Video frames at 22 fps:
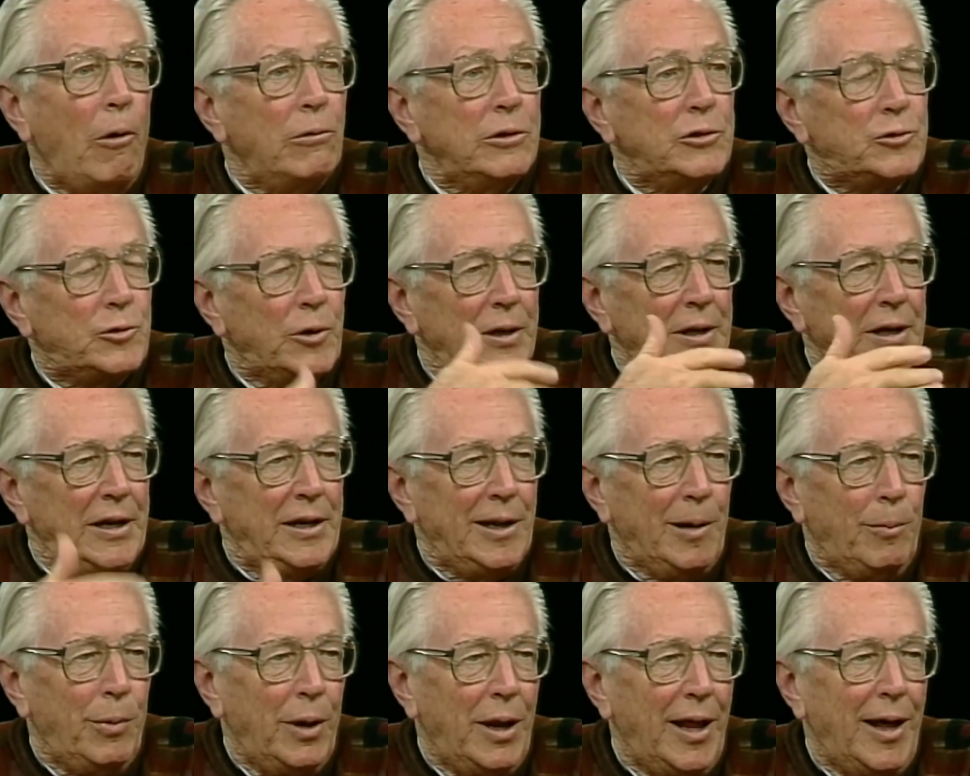I'm always trying to
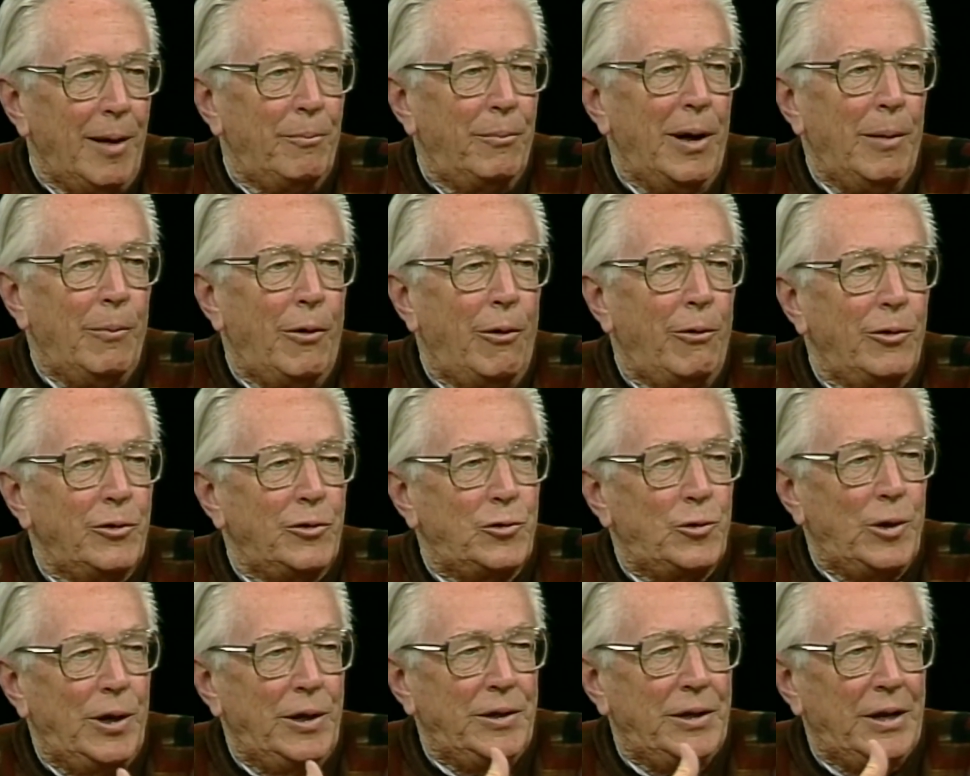double up. I'm
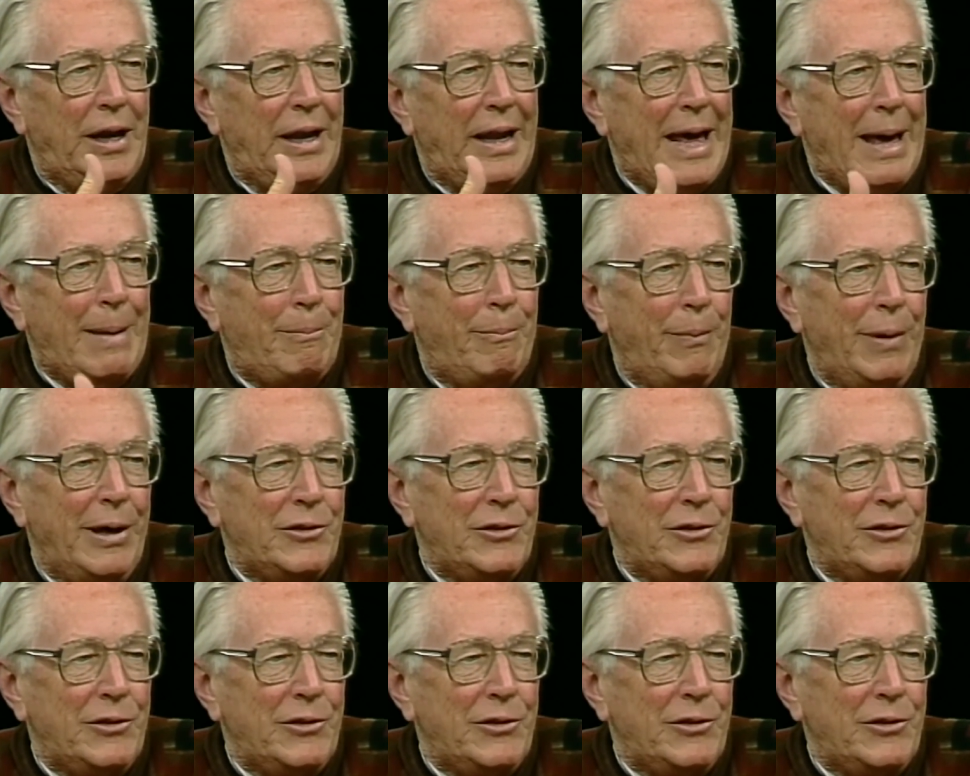always trying to lap